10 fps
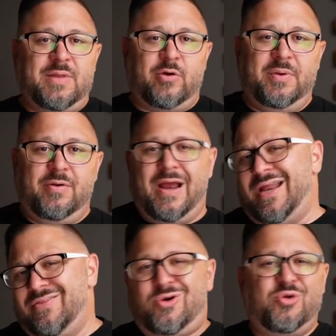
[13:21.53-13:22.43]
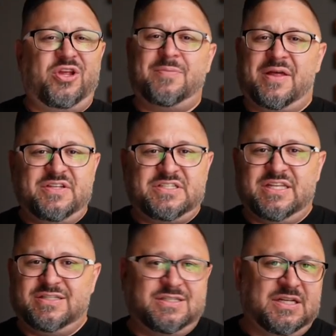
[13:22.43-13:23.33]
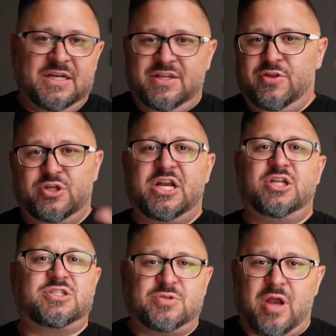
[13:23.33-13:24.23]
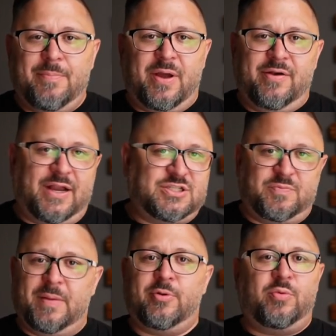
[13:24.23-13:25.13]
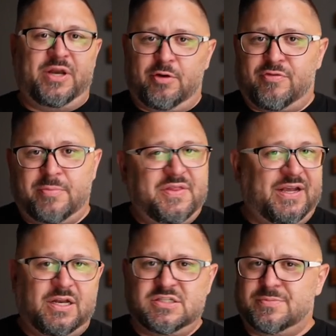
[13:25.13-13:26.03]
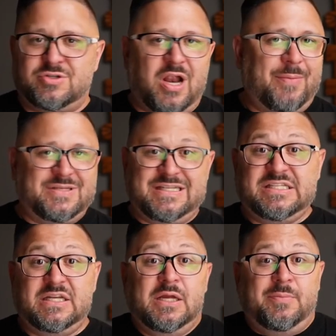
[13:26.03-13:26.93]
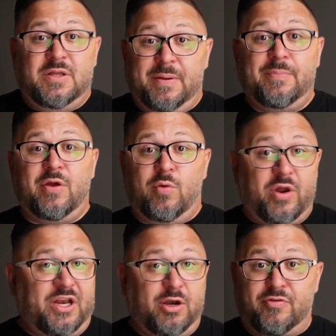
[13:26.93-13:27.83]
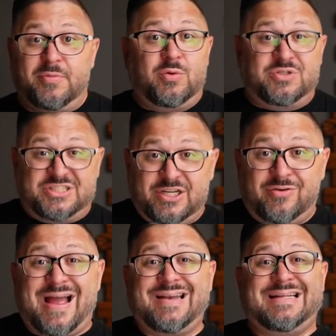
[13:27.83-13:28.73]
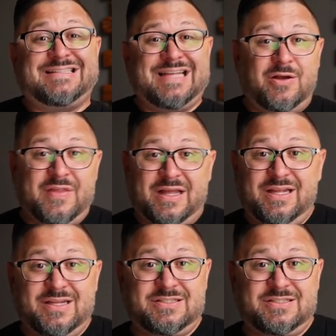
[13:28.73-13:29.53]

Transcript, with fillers: that would be, right? And the cool thing about these things is there's an unsubscribe button, right? So if people don't want to hear from you, they can unsubscribe. It's easy. But the people that want to hear from you will stick around and stay on that list